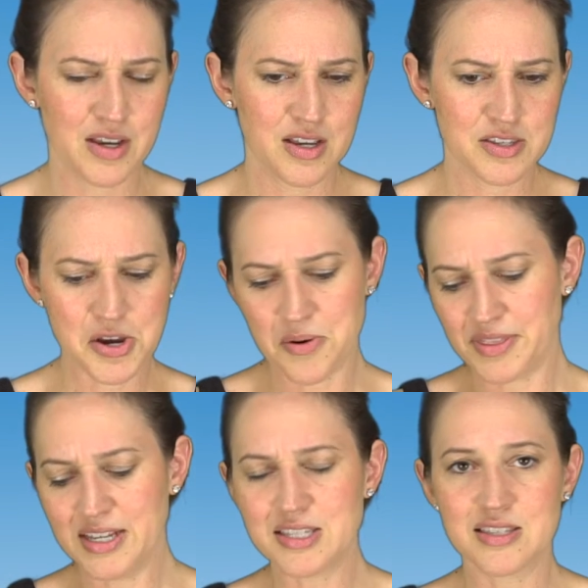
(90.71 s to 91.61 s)
So in
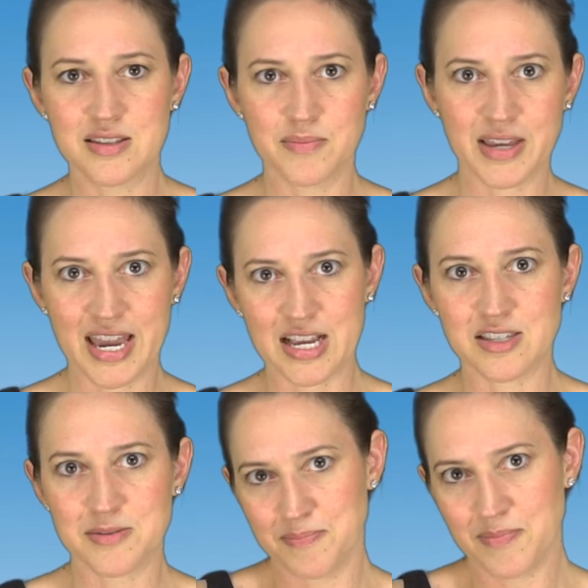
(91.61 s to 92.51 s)
this
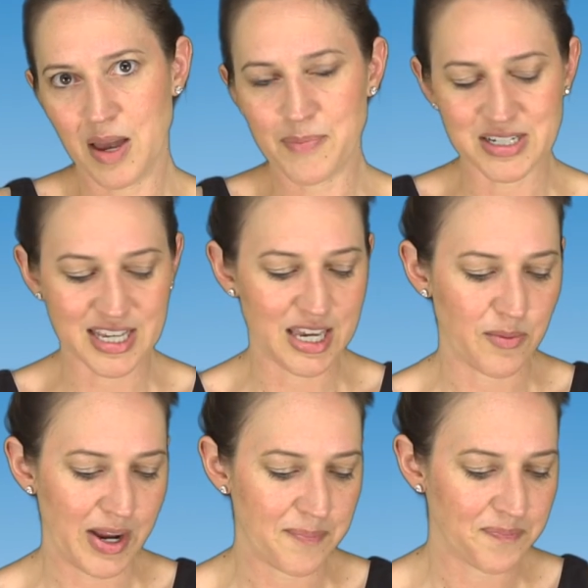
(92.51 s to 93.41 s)
case, I picked a
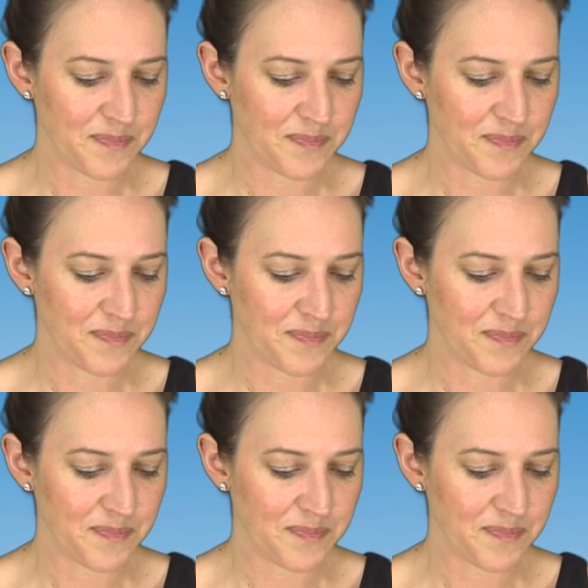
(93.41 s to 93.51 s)
kiwi.